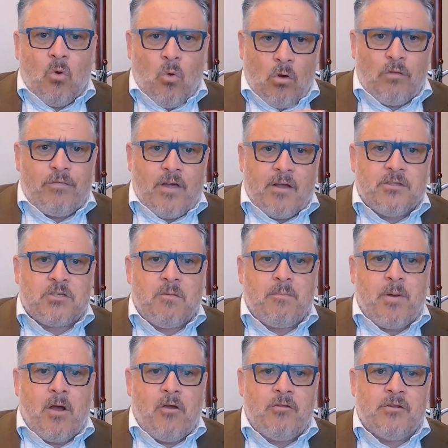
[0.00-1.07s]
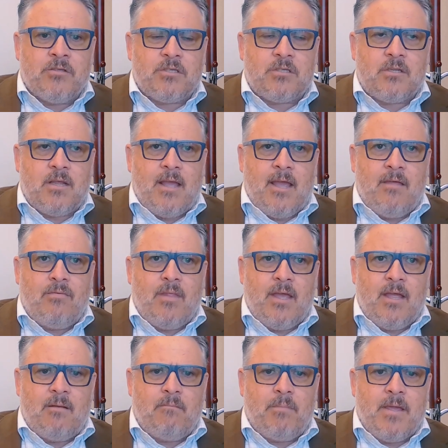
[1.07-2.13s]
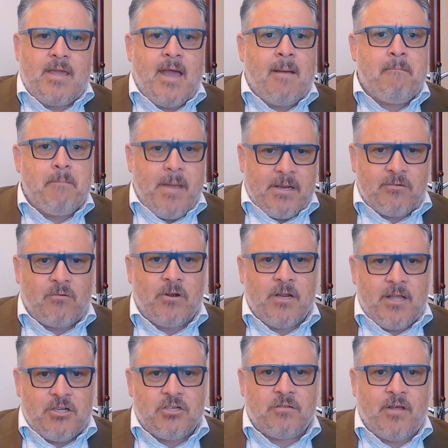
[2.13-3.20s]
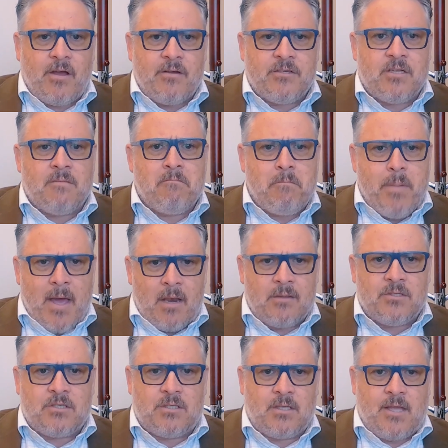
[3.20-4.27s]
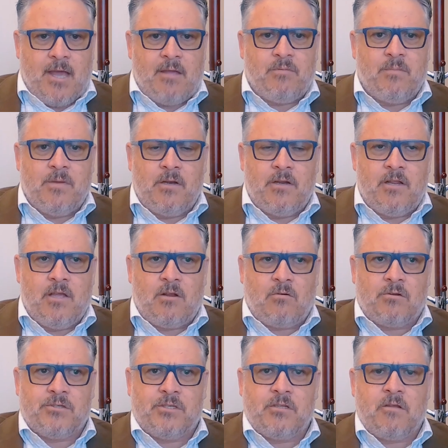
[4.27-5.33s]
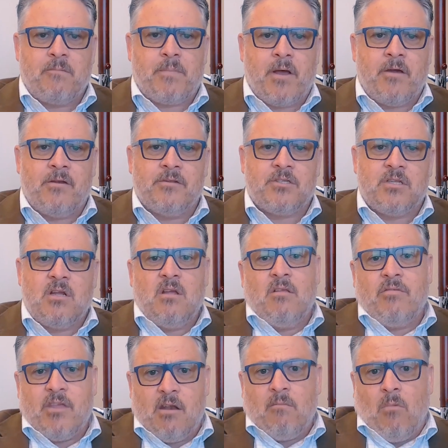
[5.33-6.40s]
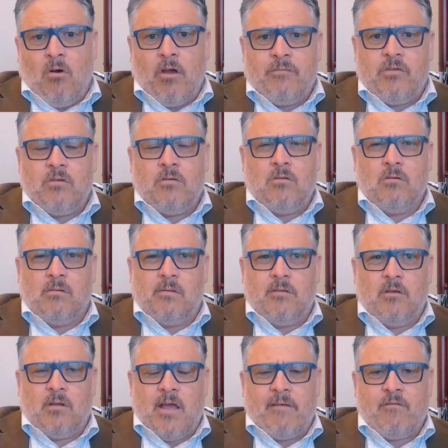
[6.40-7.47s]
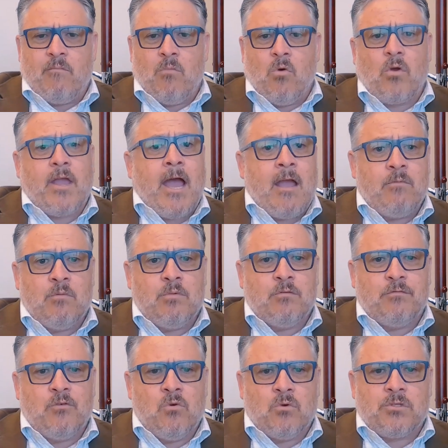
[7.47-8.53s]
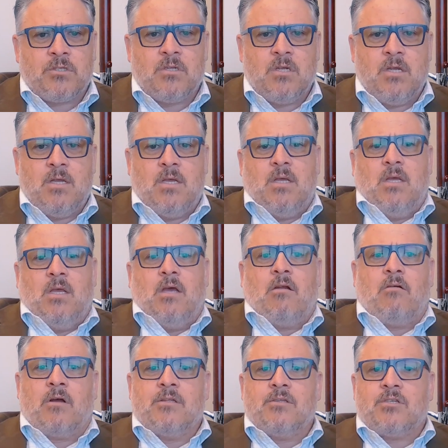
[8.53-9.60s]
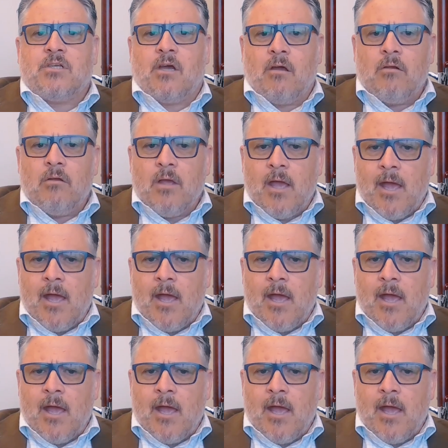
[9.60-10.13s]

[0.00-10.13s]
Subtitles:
of those components, and then become better at each of those and balance the capability across the components, then in my view, you'll have a more capable force, right? So